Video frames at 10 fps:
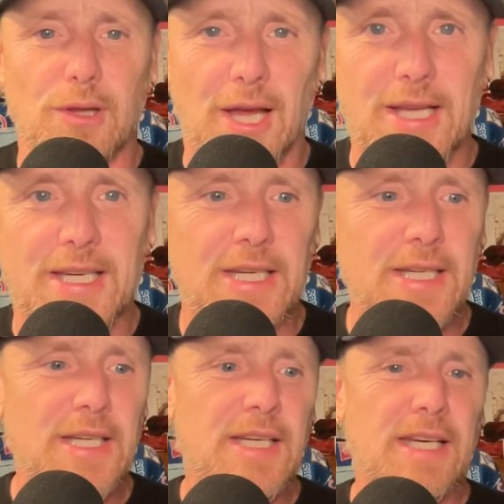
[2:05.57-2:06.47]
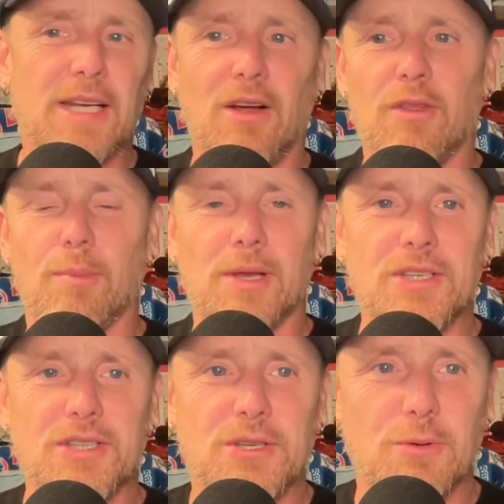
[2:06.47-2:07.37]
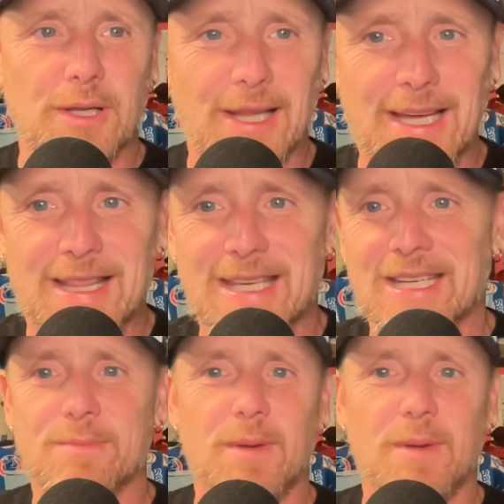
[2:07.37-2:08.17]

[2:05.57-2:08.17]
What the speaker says: like in all the places you can like things.